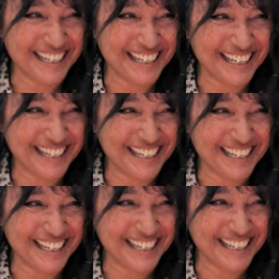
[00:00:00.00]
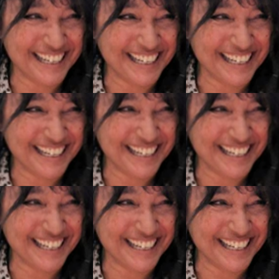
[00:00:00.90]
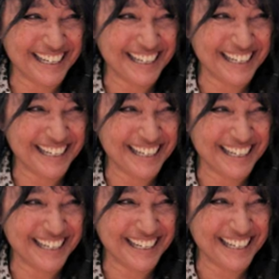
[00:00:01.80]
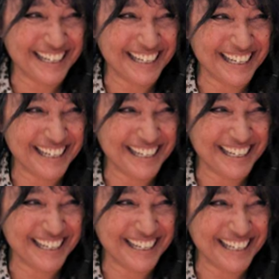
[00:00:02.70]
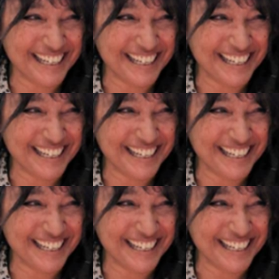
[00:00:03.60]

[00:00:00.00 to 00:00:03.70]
(no one is talking)